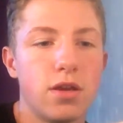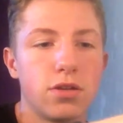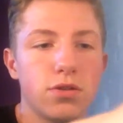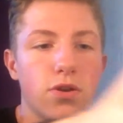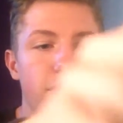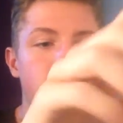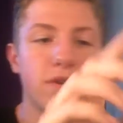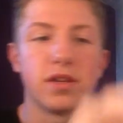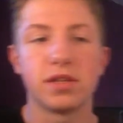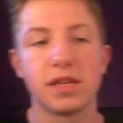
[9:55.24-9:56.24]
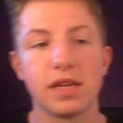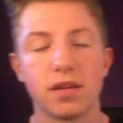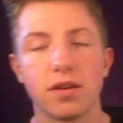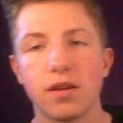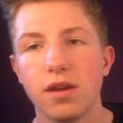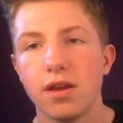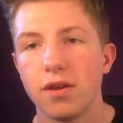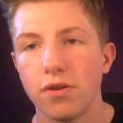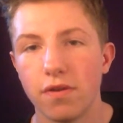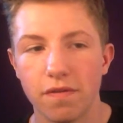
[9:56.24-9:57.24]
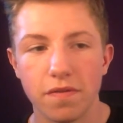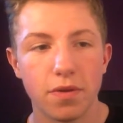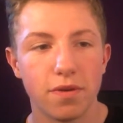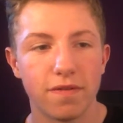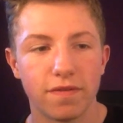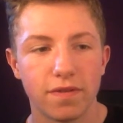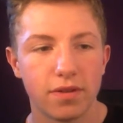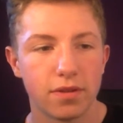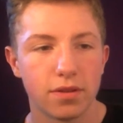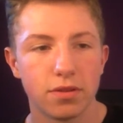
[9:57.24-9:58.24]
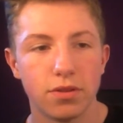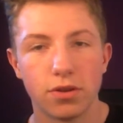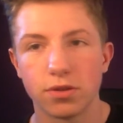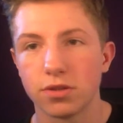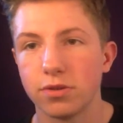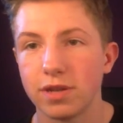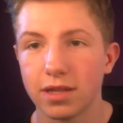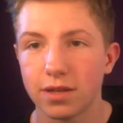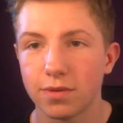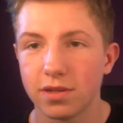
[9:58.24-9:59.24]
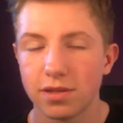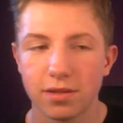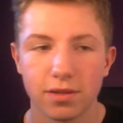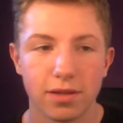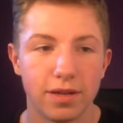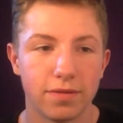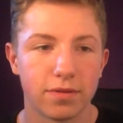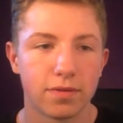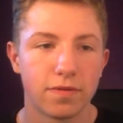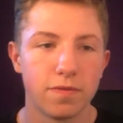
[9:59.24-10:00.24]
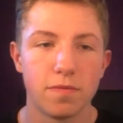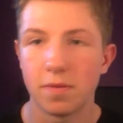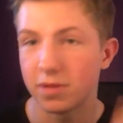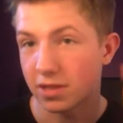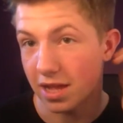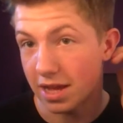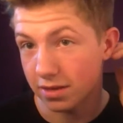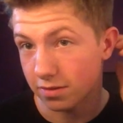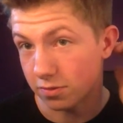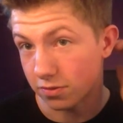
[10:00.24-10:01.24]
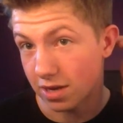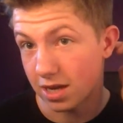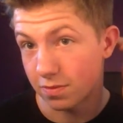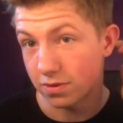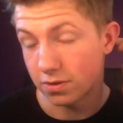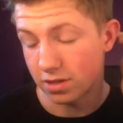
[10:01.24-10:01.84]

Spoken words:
So if you want to see a review of those two e-liquids, then remember to like, subscribe and all